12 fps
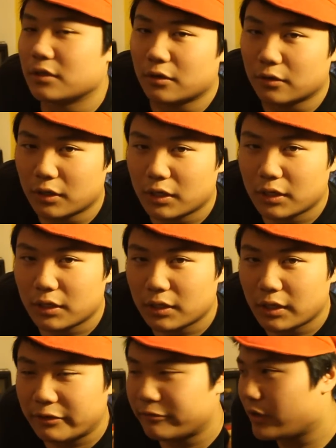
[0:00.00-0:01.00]
So,
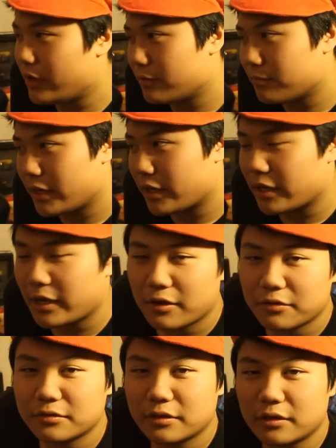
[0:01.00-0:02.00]
I created my
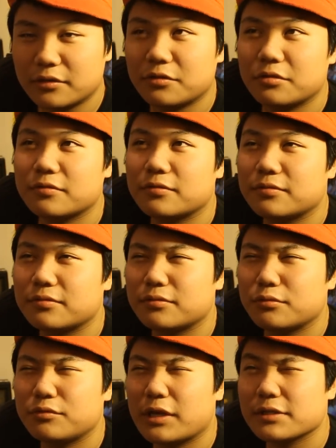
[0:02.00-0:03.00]
account in
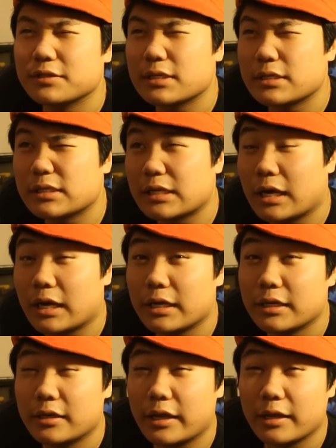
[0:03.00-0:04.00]
two thousand nine,
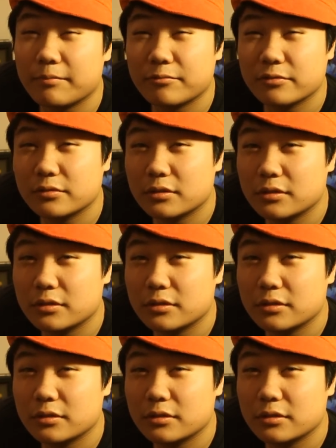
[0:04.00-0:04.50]
in April.